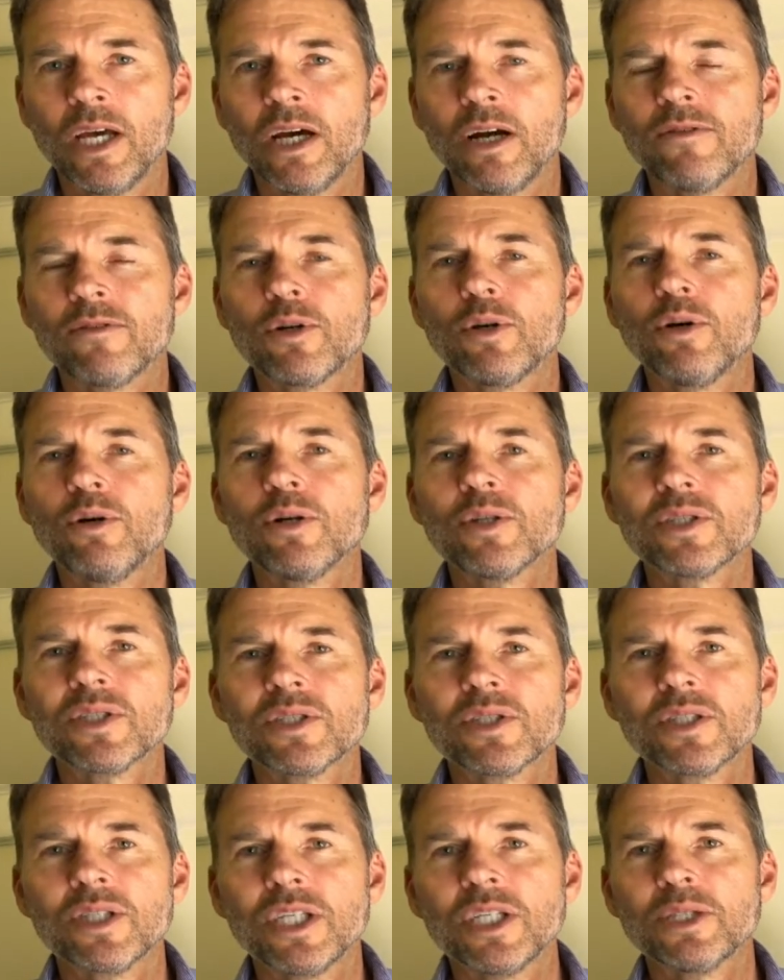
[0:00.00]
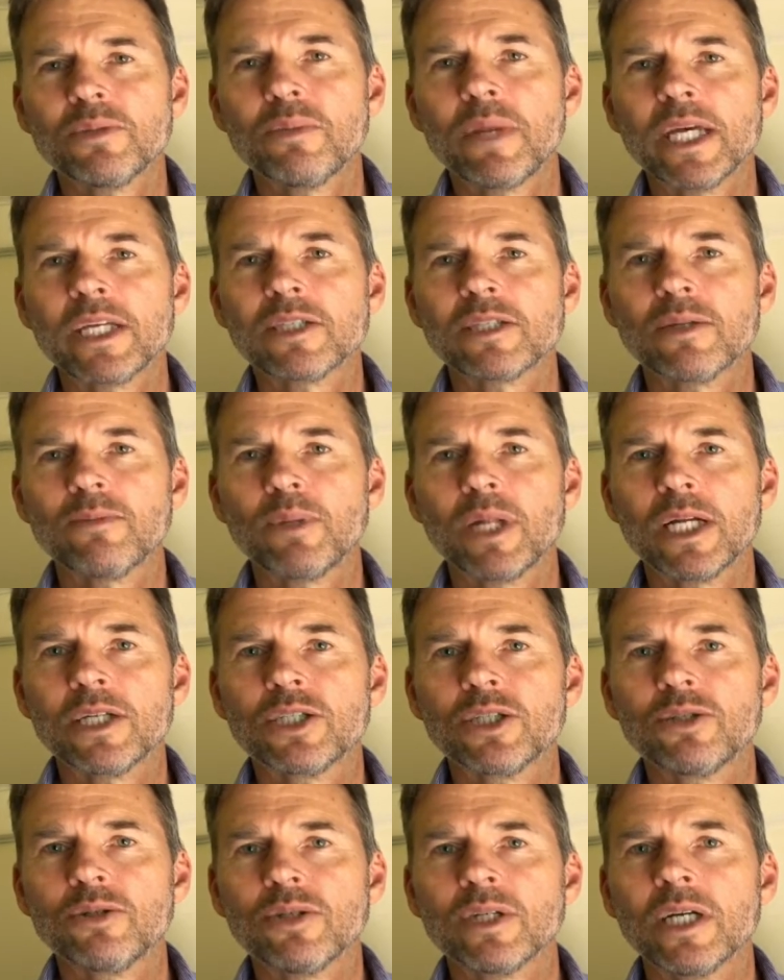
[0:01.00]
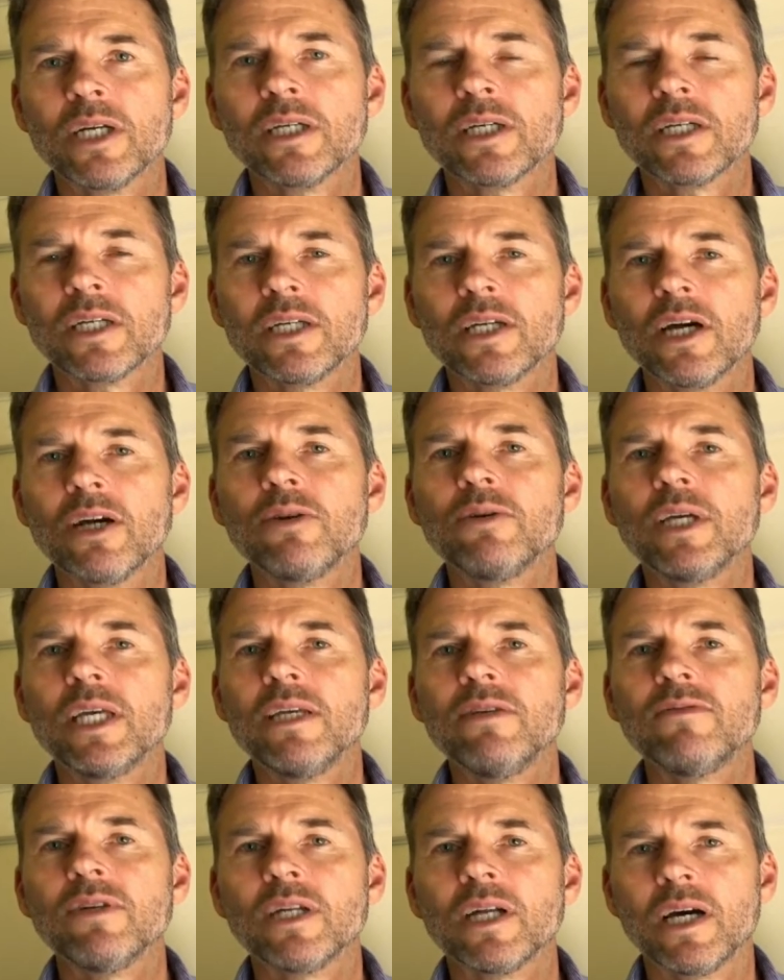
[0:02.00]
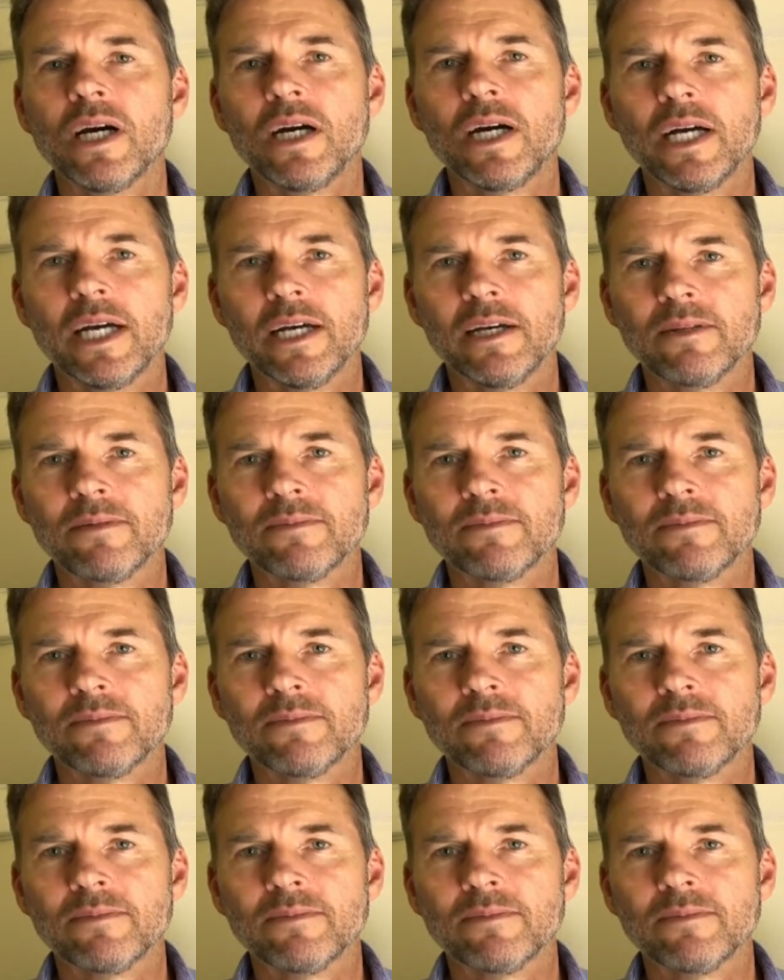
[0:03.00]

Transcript: Of course, this makes the blood sugar go even higher.